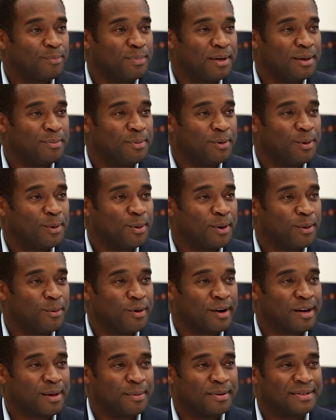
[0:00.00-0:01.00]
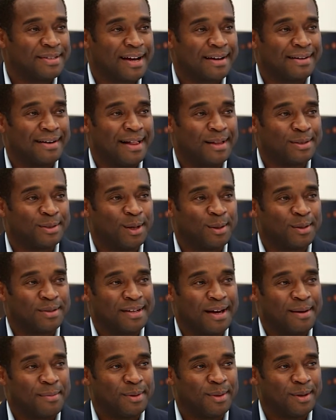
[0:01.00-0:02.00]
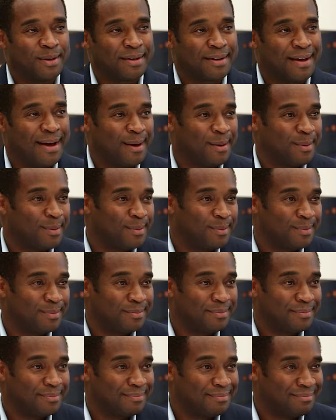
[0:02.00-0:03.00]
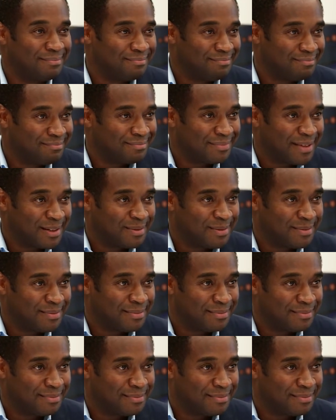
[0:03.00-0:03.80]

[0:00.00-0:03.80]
people who are working with technology all the time, and look at how they're